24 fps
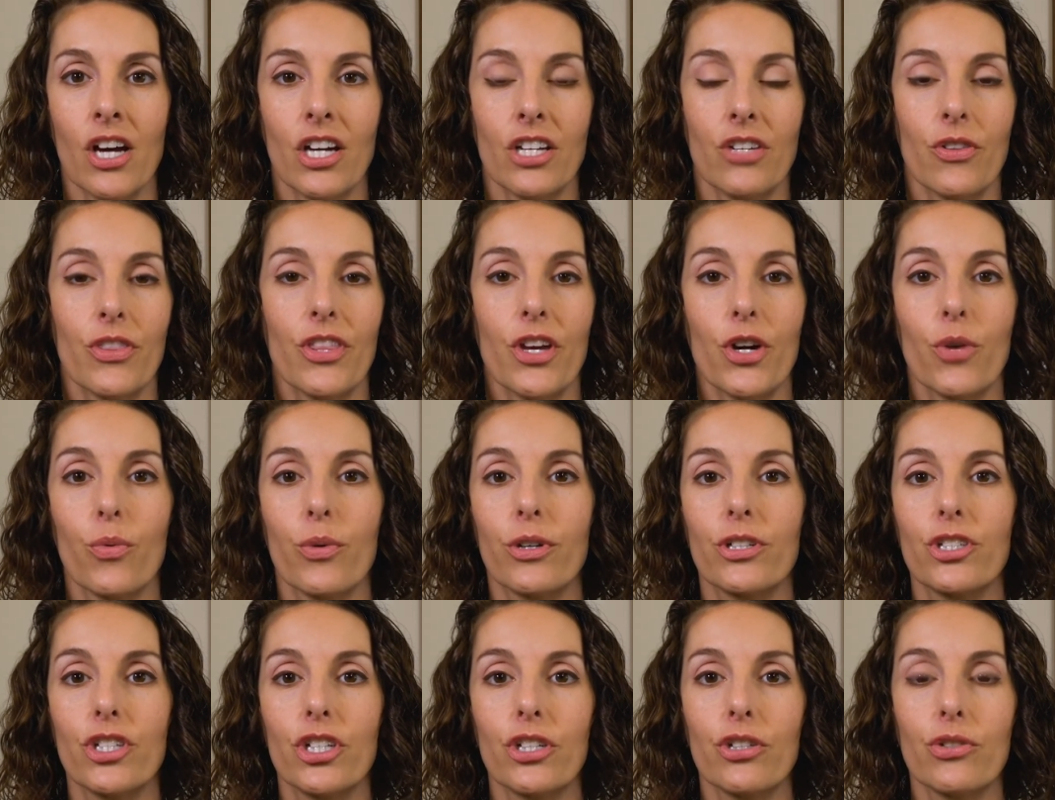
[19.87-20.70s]
there were
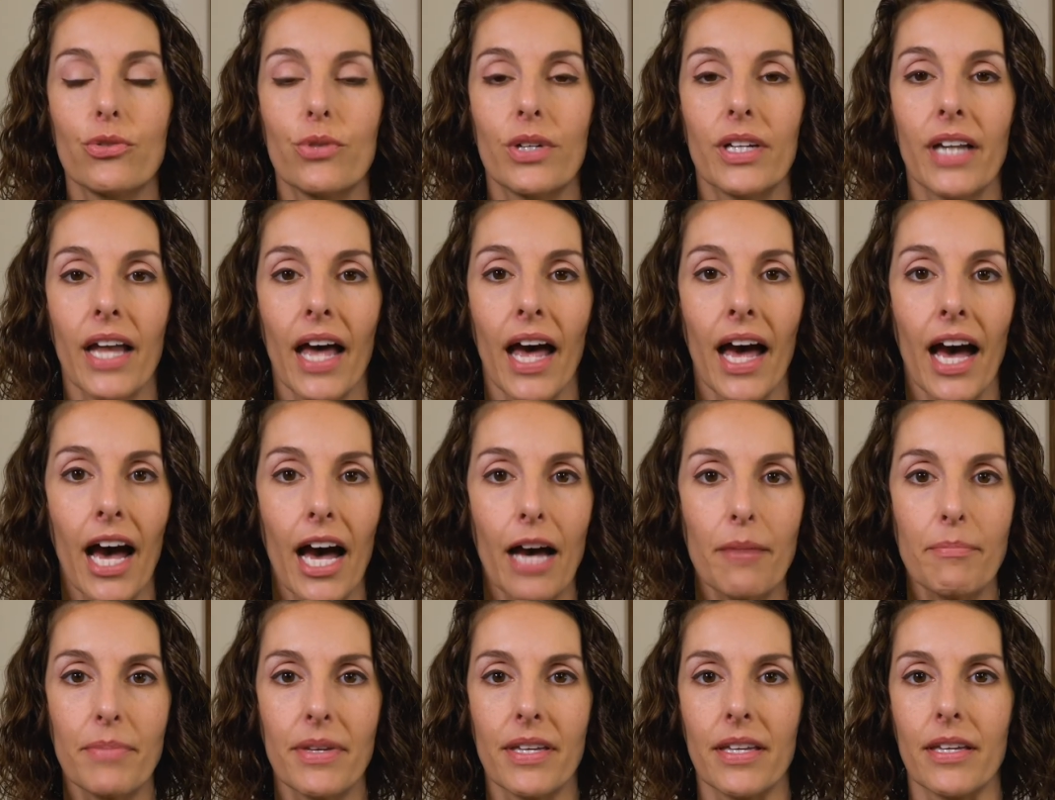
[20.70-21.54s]
children
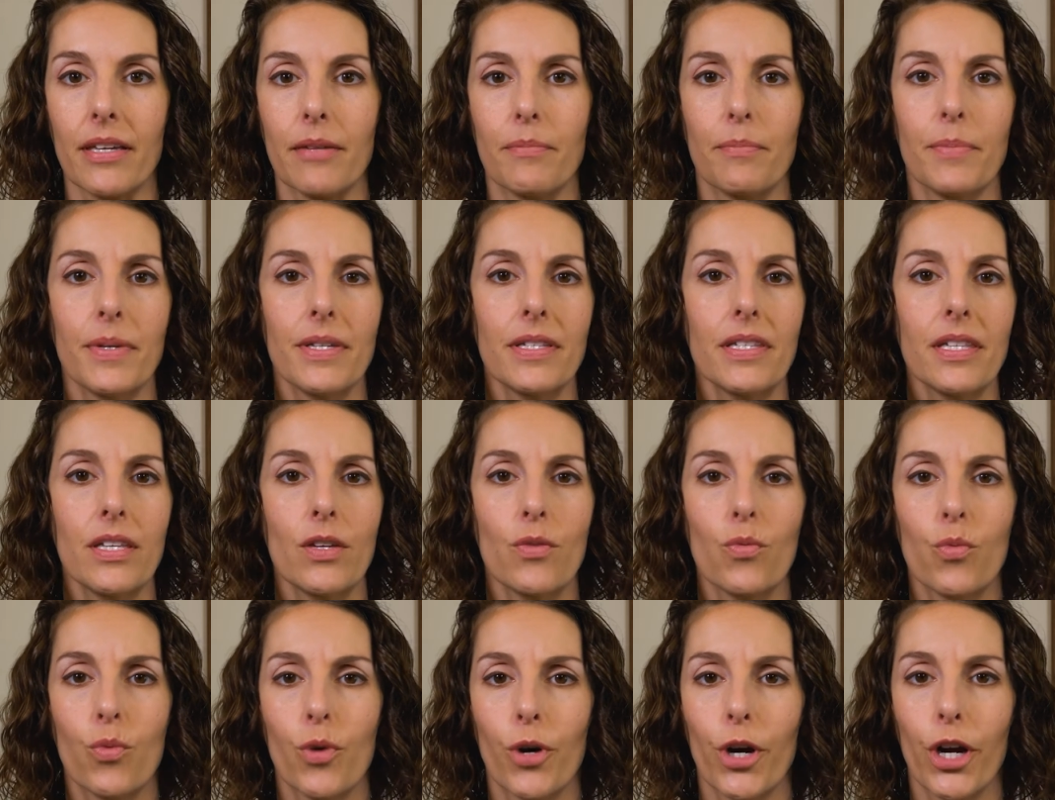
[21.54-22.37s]
happy, busy
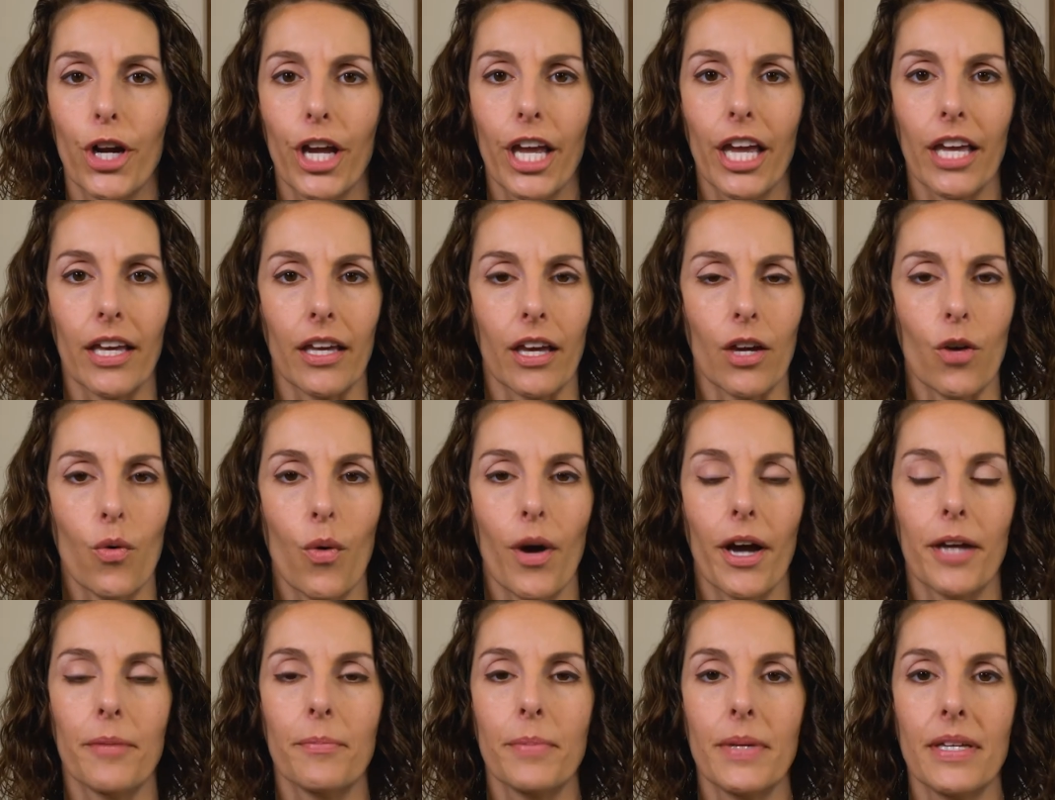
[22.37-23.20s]
working, and
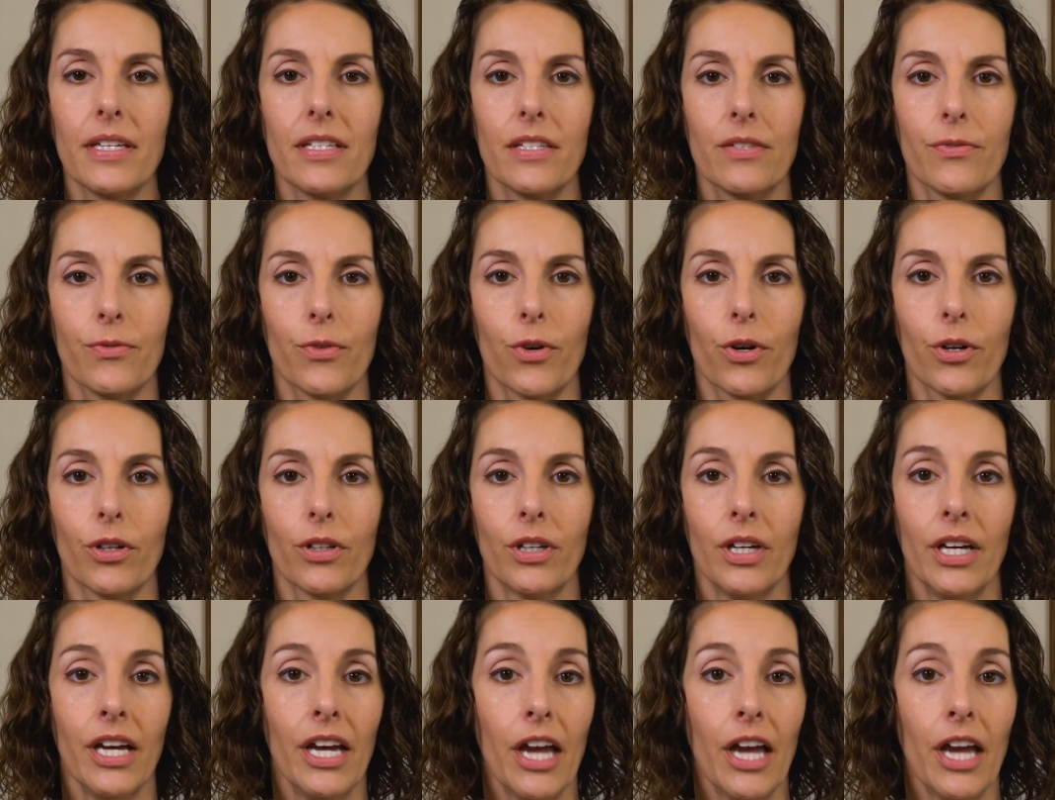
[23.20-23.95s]
quite peaceful,